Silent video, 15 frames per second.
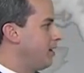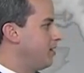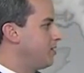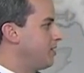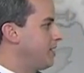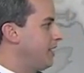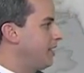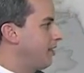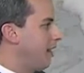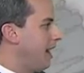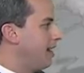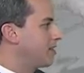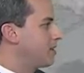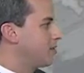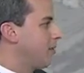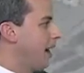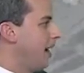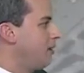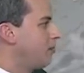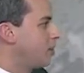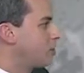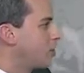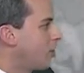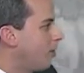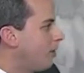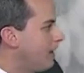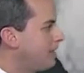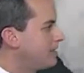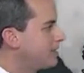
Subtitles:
You see clouds and rain returning